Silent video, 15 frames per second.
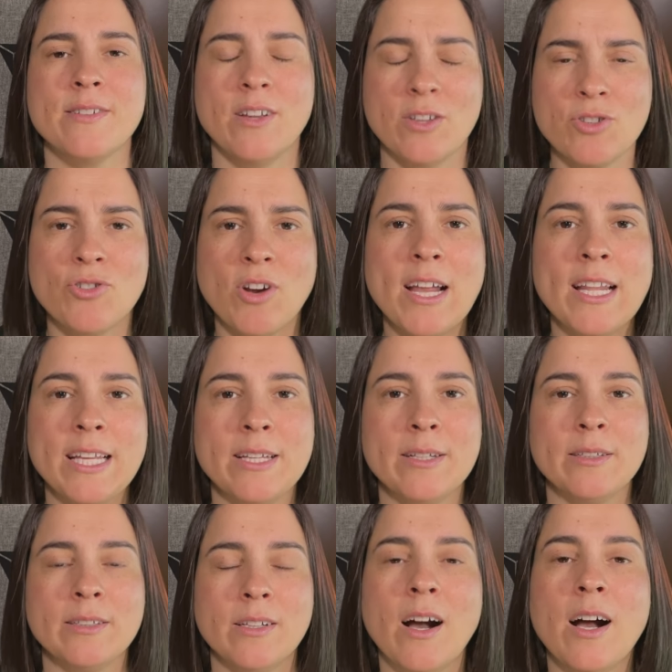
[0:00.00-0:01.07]

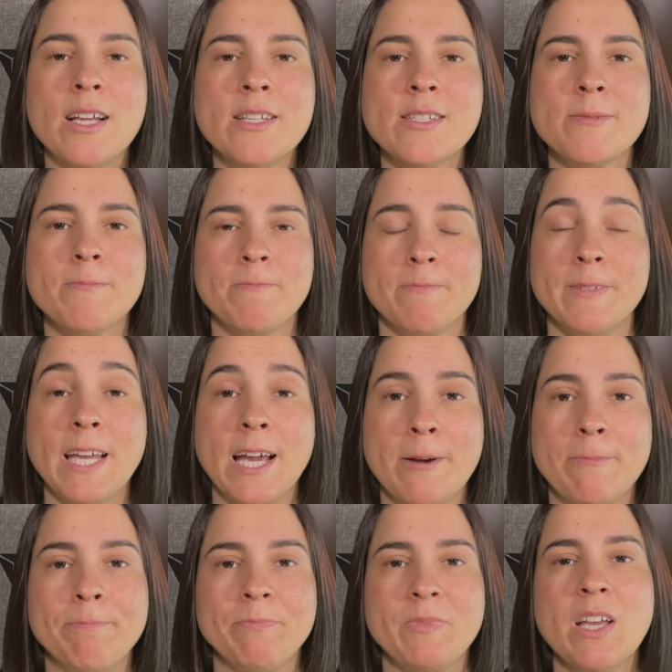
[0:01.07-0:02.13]
Australian, guys. Yeah,
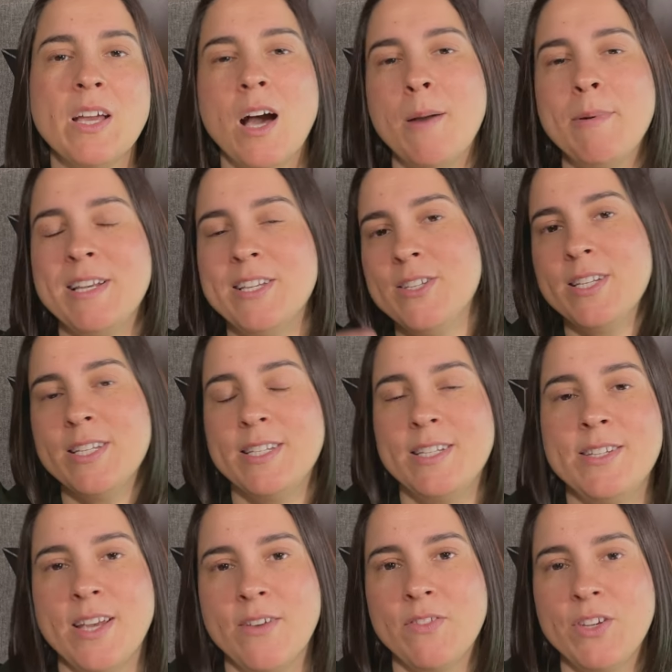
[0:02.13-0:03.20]
I mean,
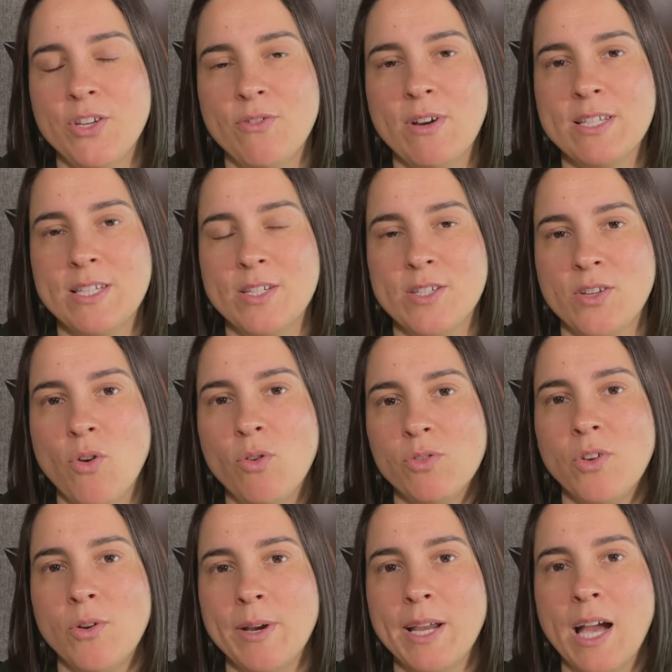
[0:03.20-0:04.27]
67 US is
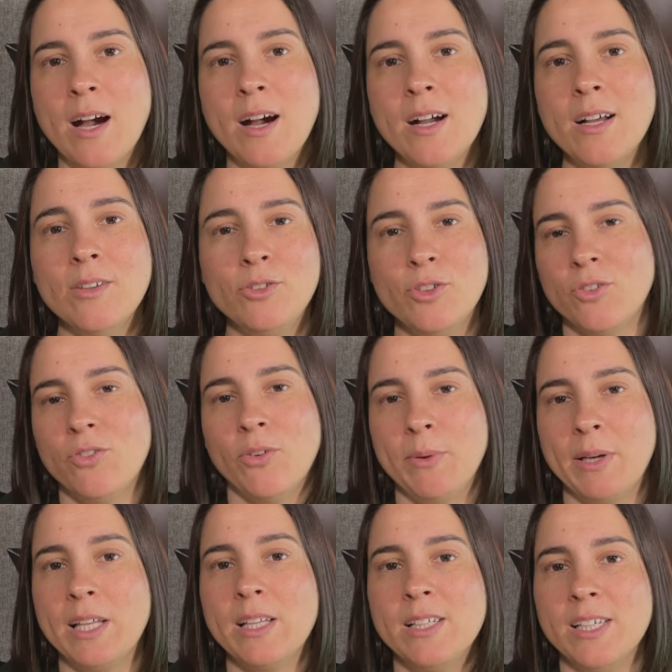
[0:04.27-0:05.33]
also a car, just so
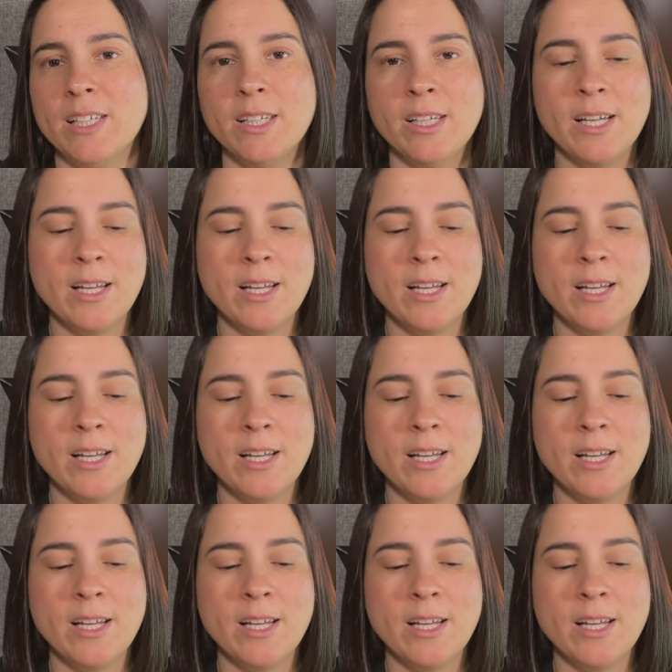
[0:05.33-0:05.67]
we're clear.